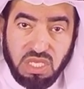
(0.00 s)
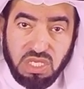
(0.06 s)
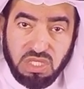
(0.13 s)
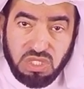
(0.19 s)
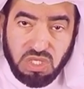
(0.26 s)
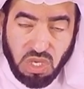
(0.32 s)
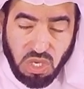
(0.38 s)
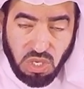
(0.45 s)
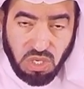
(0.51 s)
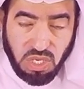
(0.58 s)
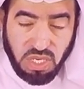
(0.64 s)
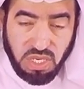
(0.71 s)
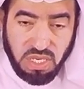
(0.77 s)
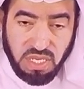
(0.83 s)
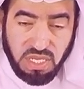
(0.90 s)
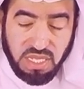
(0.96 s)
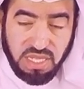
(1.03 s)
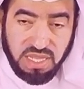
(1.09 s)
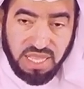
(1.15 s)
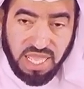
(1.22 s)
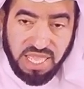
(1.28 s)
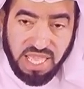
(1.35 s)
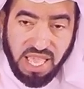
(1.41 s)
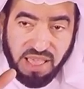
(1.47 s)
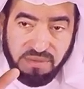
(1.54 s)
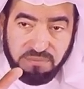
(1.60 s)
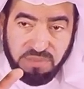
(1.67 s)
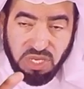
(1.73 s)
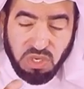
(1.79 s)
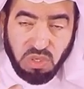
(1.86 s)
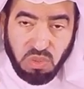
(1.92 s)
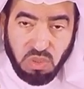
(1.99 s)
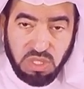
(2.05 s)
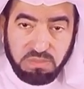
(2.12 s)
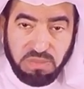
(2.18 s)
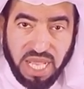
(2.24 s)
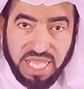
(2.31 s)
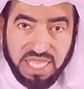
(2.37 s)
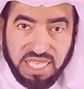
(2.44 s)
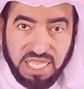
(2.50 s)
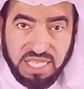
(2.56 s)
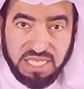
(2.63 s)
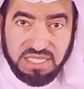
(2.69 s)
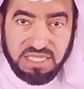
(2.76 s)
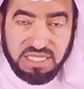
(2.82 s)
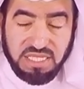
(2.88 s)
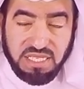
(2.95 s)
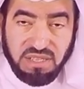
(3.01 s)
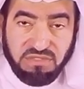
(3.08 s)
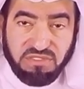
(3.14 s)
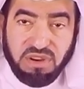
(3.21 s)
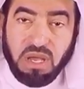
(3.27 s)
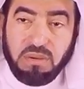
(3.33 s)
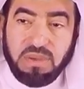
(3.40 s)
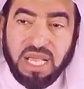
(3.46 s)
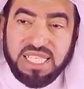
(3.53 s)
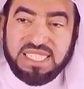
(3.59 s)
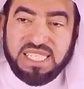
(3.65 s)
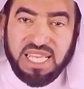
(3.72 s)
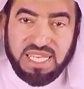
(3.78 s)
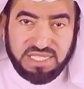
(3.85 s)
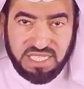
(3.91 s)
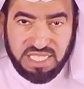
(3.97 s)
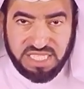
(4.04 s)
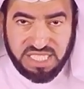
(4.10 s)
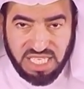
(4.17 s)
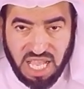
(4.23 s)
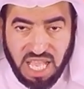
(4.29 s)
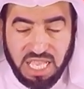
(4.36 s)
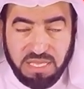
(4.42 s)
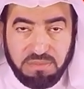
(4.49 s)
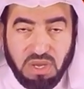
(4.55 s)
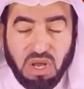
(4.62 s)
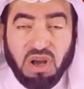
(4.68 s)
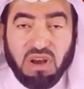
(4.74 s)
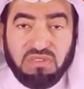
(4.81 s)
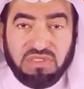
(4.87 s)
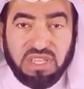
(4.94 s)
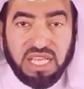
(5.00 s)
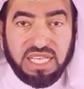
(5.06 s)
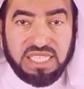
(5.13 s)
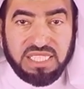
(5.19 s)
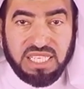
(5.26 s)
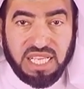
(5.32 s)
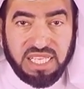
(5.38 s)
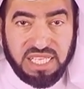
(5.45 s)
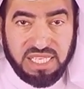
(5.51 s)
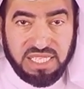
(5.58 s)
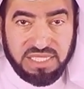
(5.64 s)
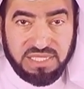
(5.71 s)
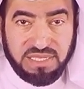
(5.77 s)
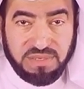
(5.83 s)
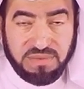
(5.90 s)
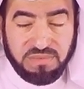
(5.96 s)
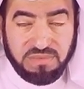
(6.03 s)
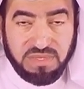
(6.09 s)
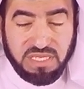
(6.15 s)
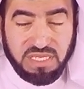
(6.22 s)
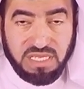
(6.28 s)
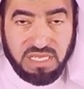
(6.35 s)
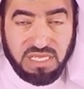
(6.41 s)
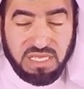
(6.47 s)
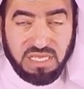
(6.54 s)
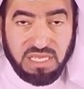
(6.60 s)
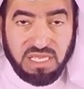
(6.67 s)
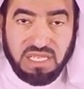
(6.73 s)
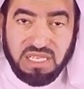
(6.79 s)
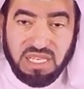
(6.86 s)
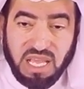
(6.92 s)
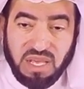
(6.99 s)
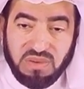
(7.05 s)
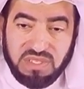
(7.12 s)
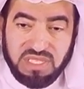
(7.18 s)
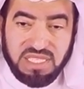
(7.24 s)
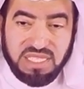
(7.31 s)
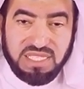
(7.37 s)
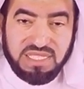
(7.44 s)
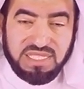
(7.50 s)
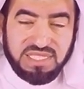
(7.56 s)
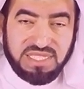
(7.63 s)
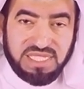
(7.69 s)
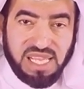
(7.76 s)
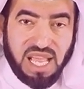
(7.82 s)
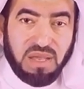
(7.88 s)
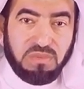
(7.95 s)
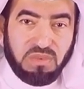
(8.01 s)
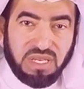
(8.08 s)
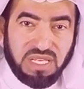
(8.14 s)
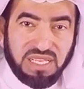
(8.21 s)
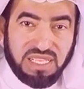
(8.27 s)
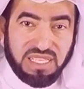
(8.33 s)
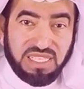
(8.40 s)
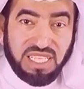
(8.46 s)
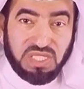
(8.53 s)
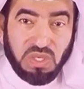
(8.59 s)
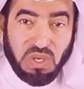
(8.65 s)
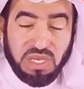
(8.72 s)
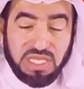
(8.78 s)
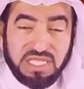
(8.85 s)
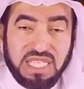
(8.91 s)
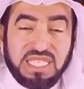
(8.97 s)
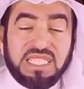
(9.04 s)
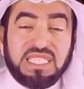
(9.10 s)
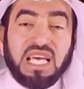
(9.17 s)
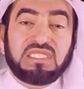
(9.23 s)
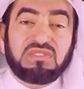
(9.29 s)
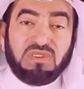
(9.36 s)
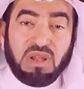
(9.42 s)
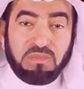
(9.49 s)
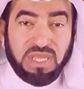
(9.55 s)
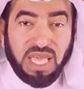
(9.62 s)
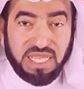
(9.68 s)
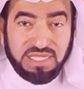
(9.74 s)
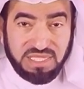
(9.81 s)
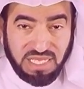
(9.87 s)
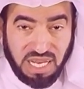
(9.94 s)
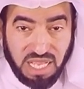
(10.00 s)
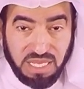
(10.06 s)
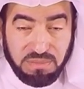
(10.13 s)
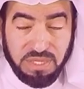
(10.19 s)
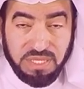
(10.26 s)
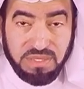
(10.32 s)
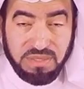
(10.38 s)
So they have been ruled by kings from a certain tribe of the Israelis. Now, Samuel, the choice is not from that tribe.